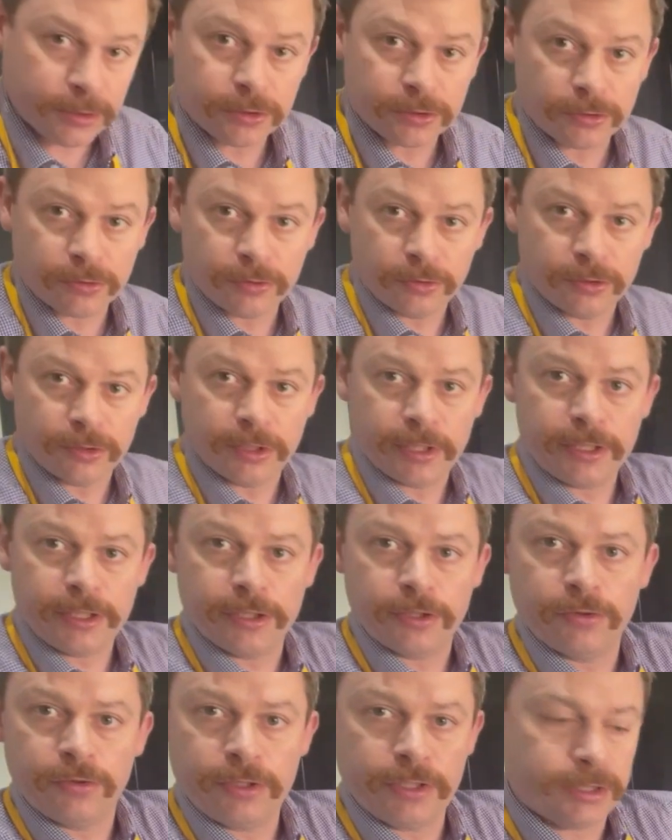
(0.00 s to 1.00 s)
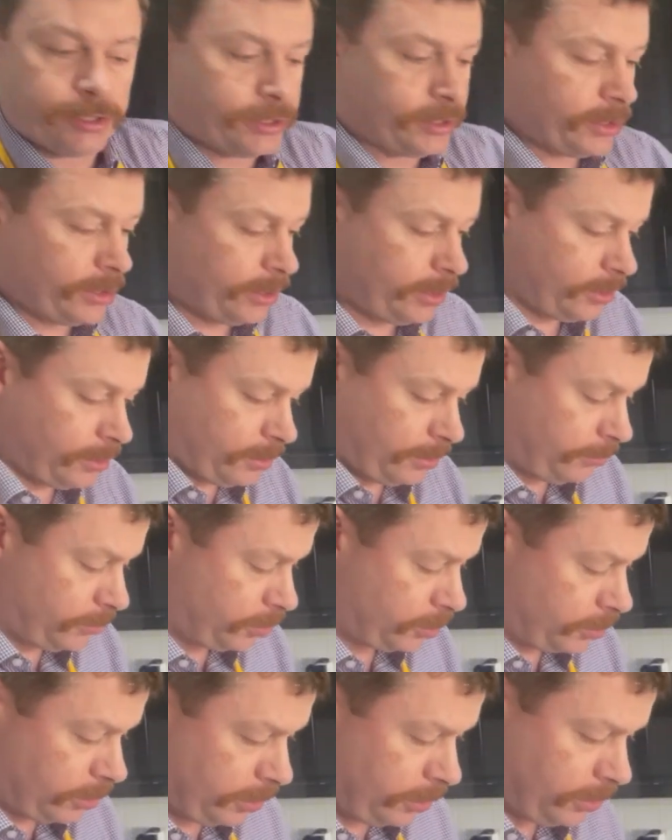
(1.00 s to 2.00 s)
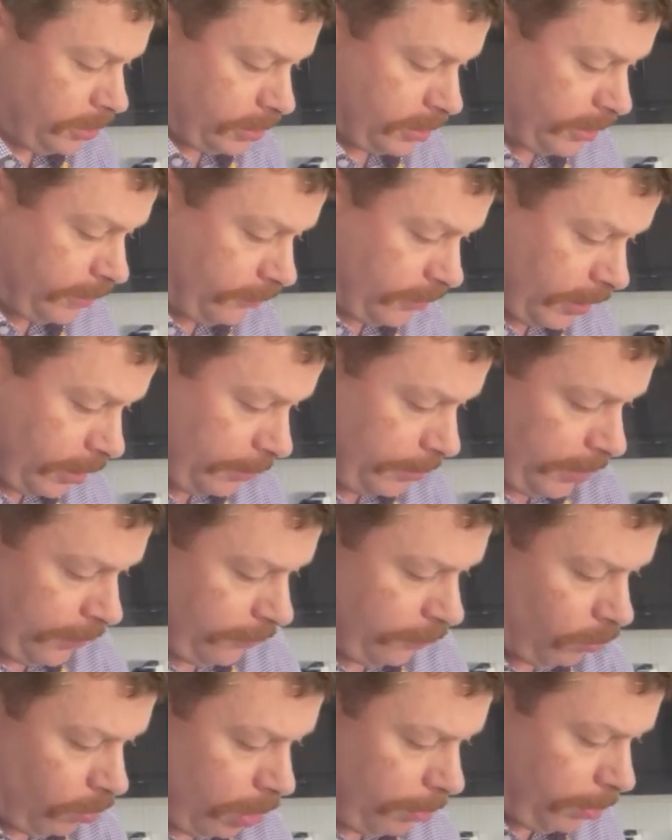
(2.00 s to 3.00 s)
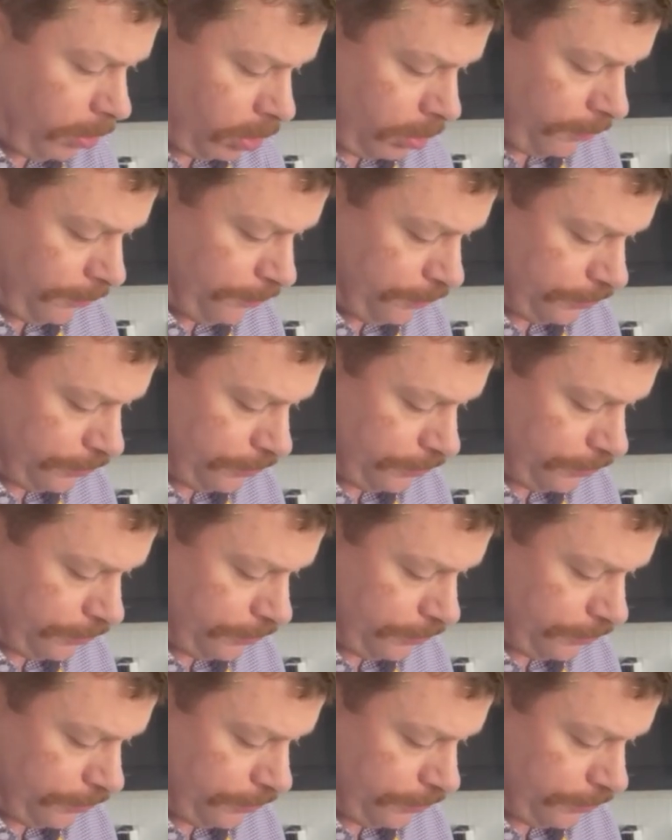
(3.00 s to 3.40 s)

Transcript: So there you go, you can see that. I'm just going to give that a bit of a wobble.